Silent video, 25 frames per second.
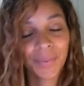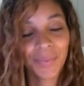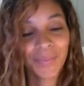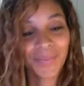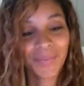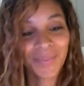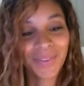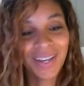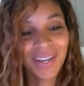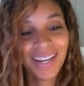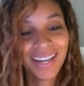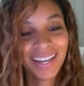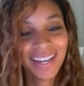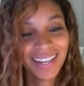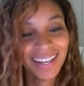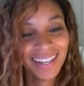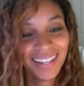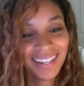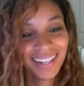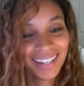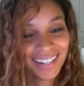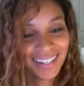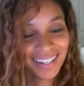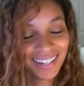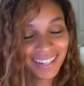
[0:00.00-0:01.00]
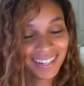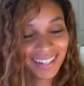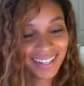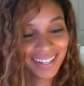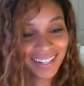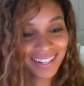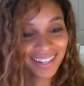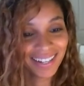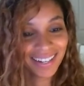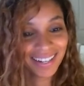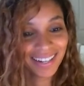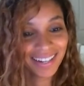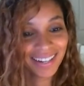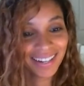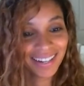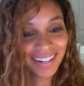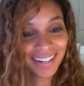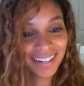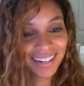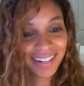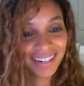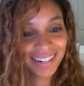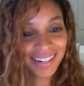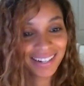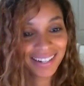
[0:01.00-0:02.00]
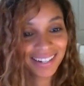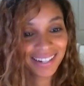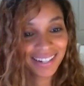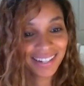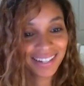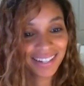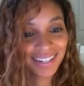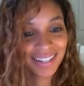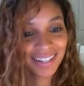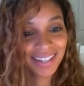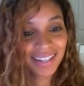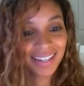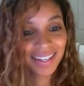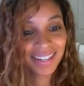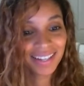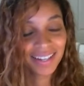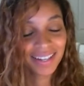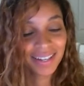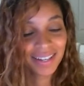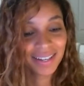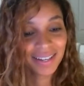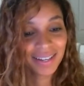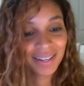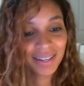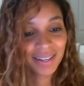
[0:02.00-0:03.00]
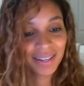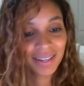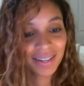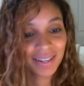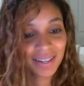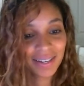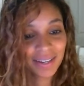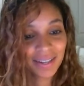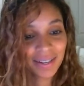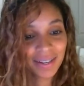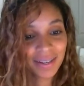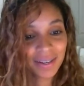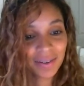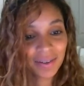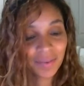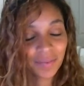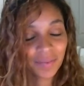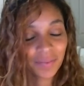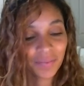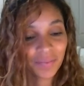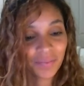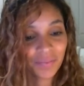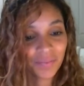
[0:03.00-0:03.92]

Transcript: The person shown says nothing.